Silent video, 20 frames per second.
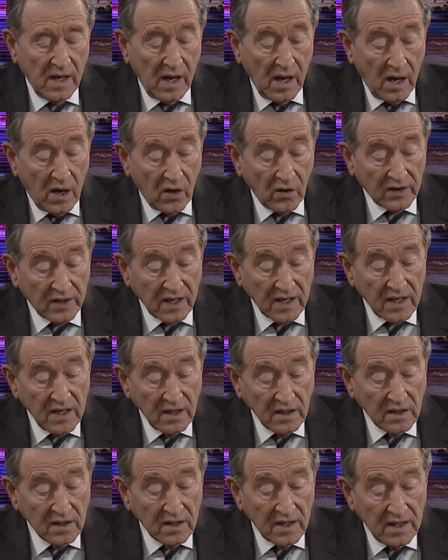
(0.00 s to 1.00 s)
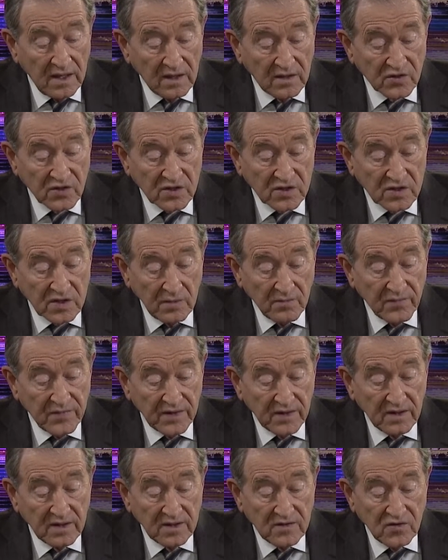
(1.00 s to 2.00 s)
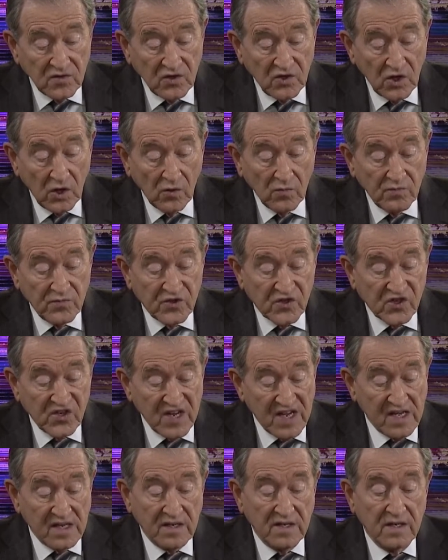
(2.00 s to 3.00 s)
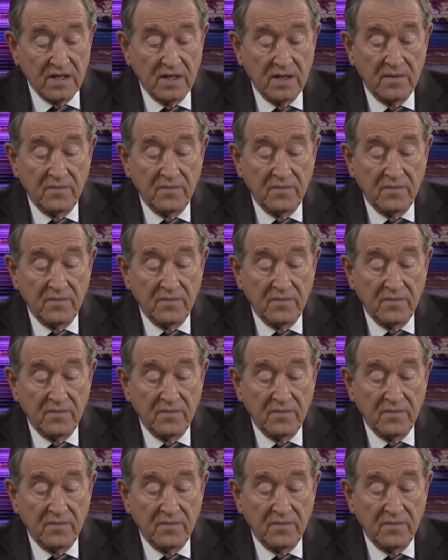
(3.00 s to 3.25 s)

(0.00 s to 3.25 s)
Okay, here, here's something that Job said